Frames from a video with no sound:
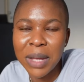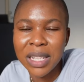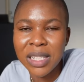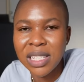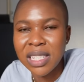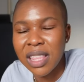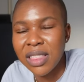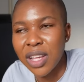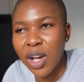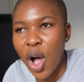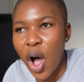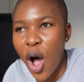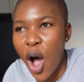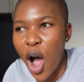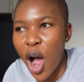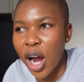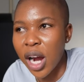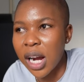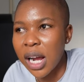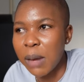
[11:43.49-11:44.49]
It's in the
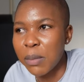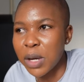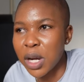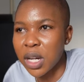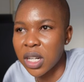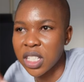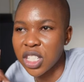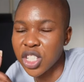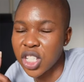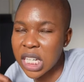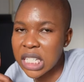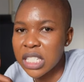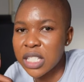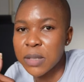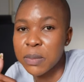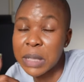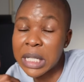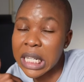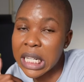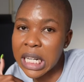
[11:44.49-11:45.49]
car. I'm gonna ask Chess
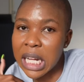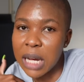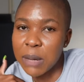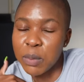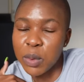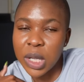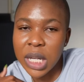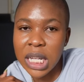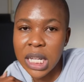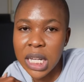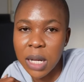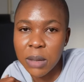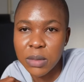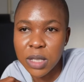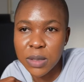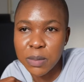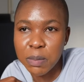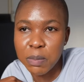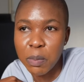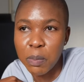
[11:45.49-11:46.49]
to bring it up when he
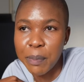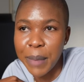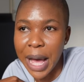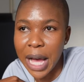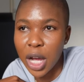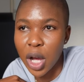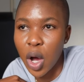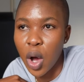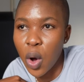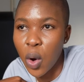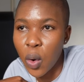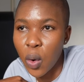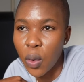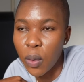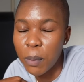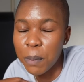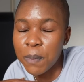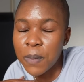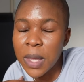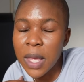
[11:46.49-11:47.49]
comes back
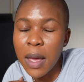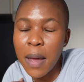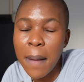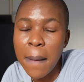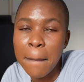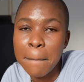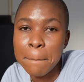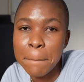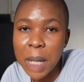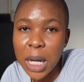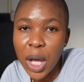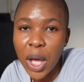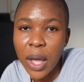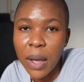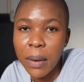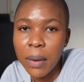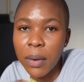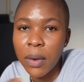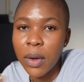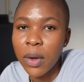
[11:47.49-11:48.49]
home. But
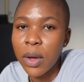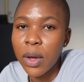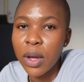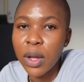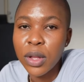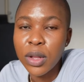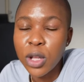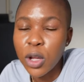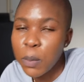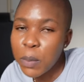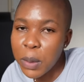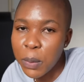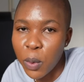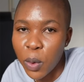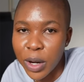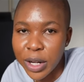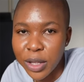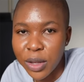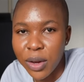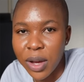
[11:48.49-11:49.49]
don't be
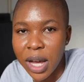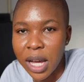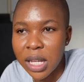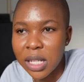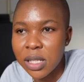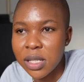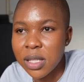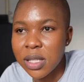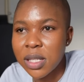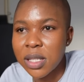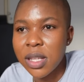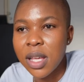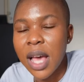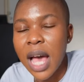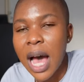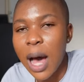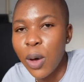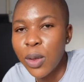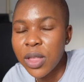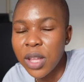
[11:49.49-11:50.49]
boring, you guys.
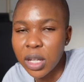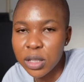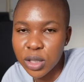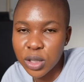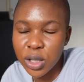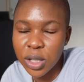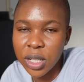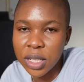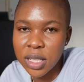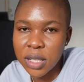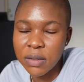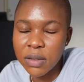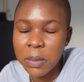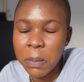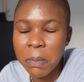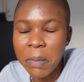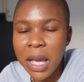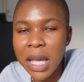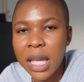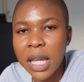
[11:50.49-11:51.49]
Healthy alternatives,
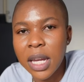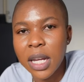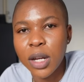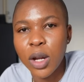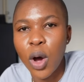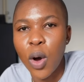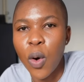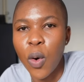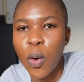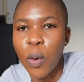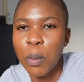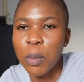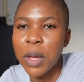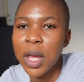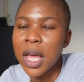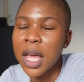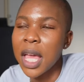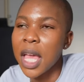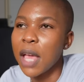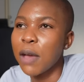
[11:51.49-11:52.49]
make it at home.
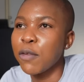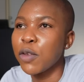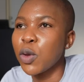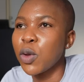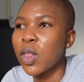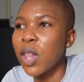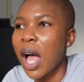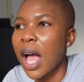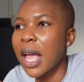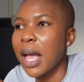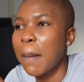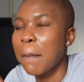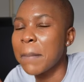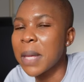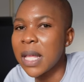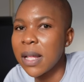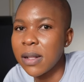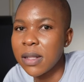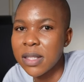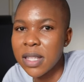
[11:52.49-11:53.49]
If you like
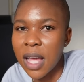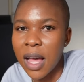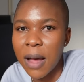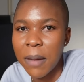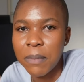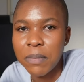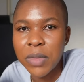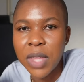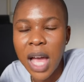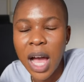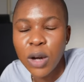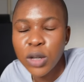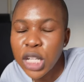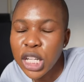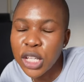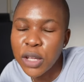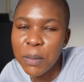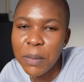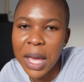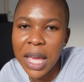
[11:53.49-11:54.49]
pizza, how
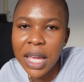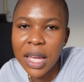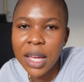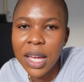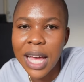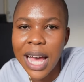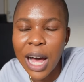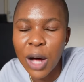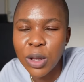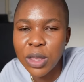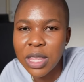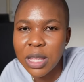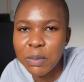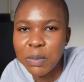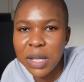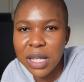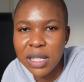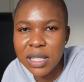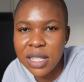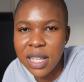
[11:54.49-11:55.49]
can you make healthy
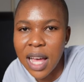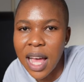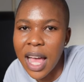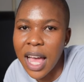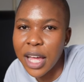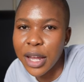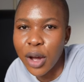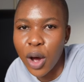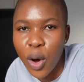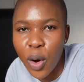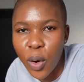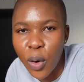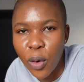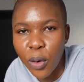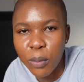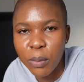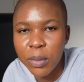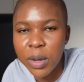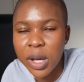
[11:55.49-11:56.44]
pizza at home?